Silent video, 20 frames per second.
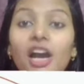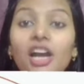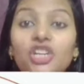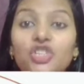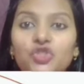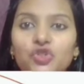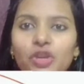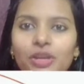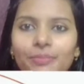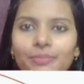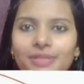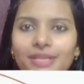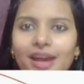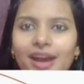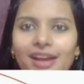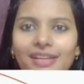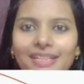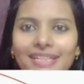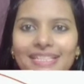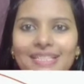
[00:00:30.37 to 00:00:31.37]
A shrimp's
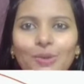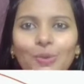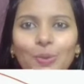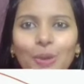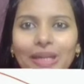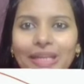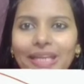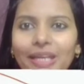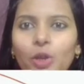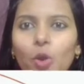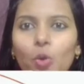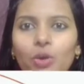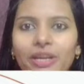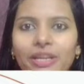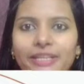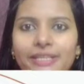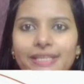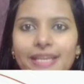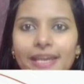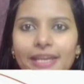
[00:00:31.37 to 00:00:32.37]
heart is located
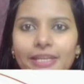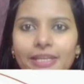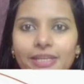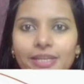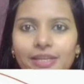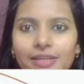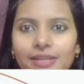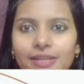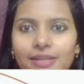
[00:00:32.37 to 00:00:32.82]
on its head.